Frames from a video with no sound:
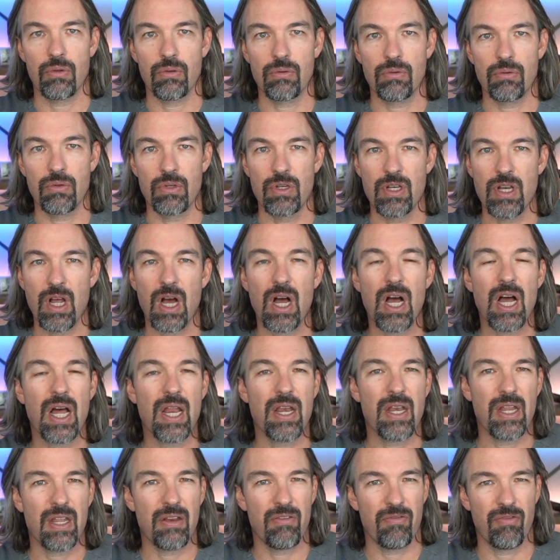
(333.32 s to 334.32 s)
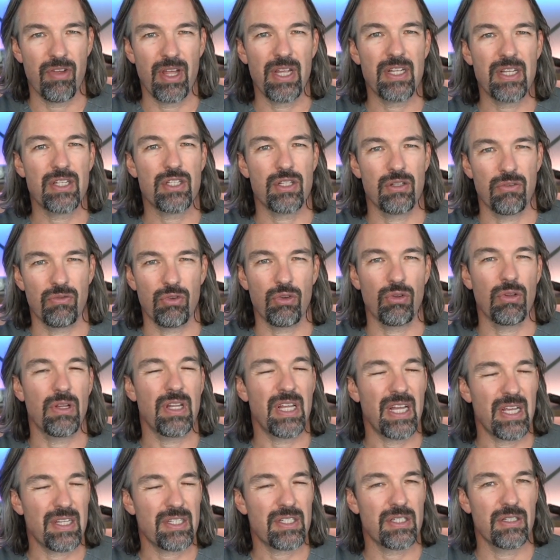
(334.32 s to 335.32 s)
non-invasive or
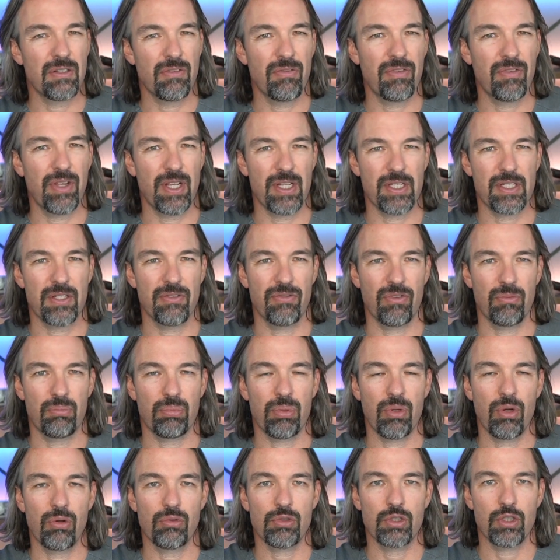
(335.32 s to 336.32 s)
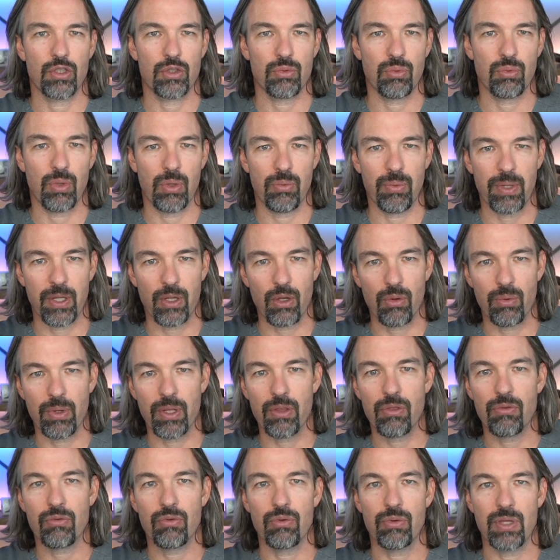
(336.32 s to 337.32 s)
less invasive approaches where we go
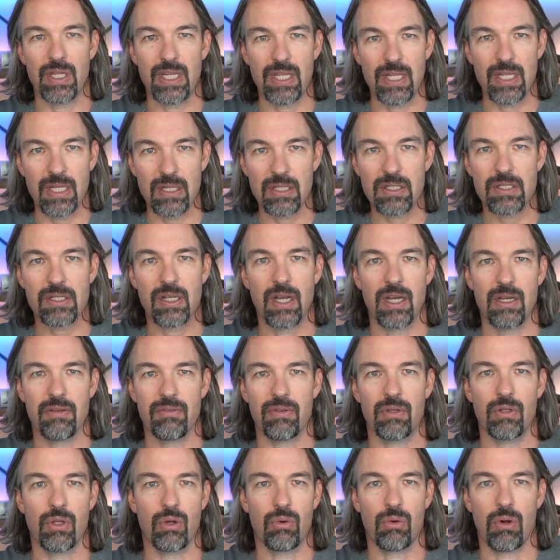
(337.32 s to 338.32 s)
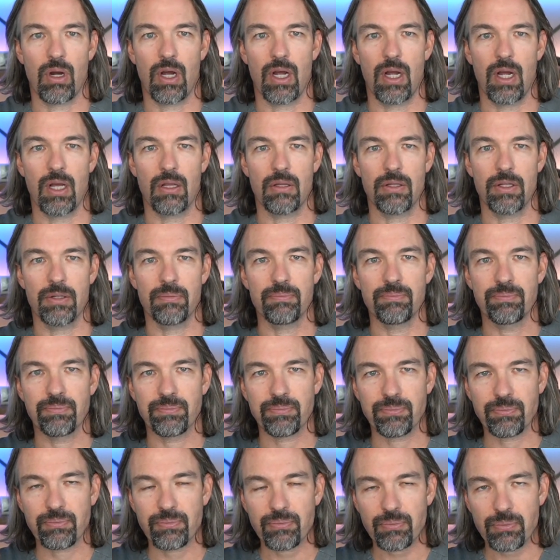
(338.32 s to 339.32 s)
in through the inside of the lower eyelid
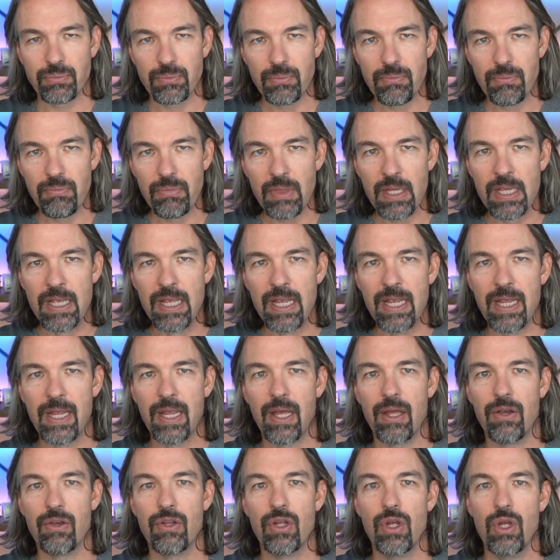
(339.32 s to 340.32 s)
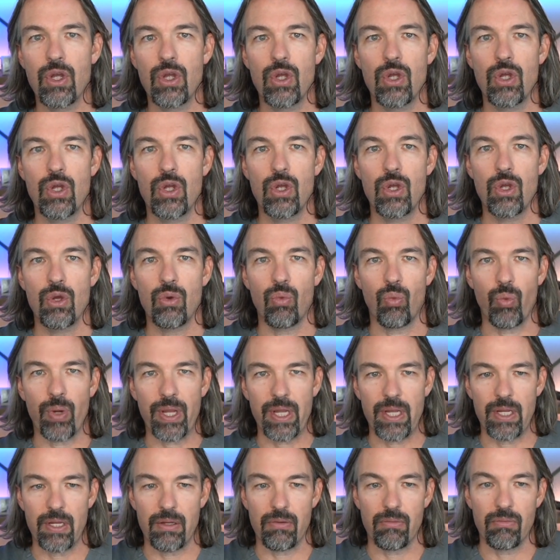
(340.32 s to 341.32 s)
and
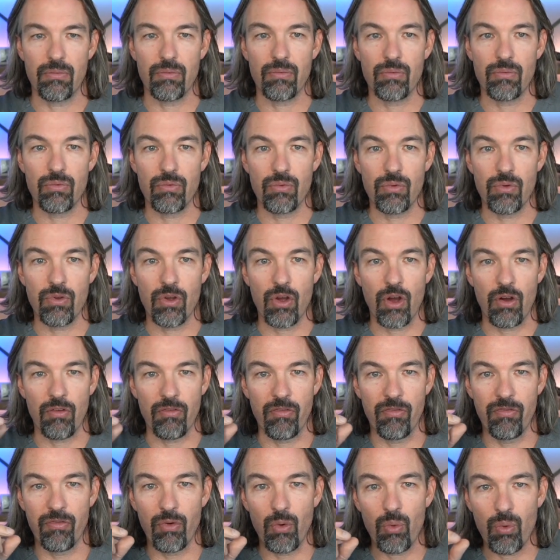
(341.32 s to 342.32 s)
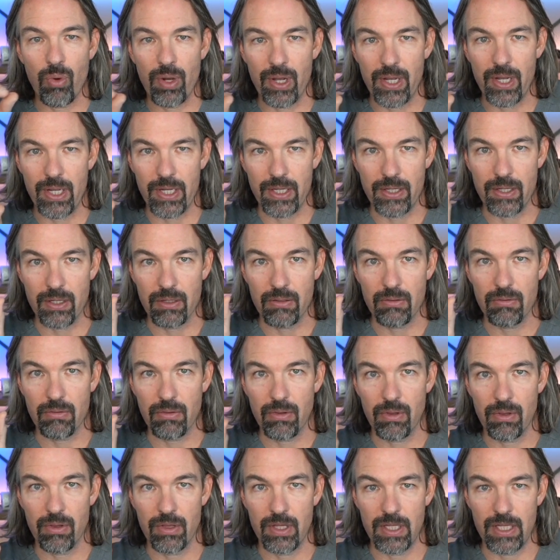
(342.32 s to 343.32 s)
we avoid
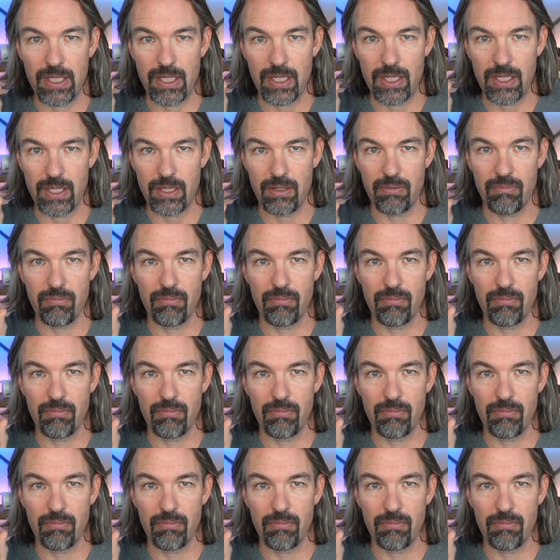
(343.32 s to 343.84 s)
the